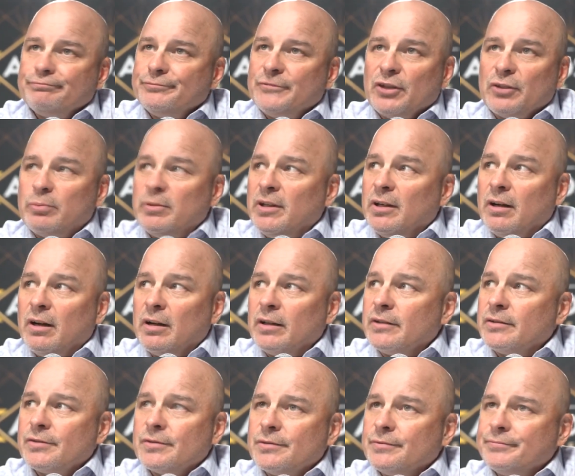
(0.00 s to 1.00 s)
Just being
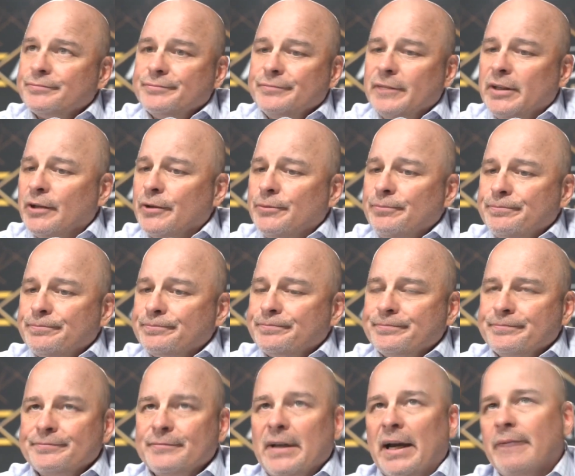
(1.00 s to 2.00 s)
honest, you know,
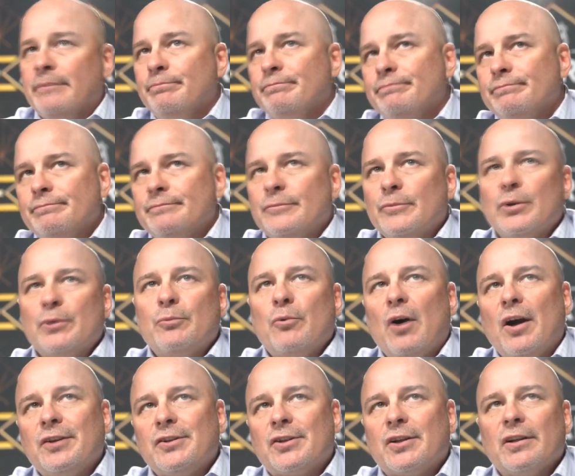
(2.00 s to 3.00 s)
I would
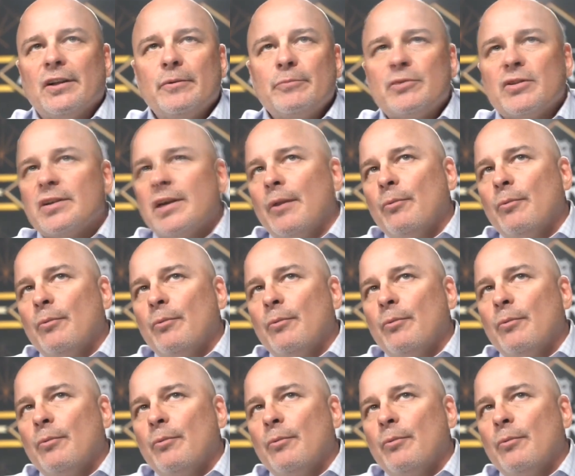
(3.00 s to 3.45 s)
watch glimpses.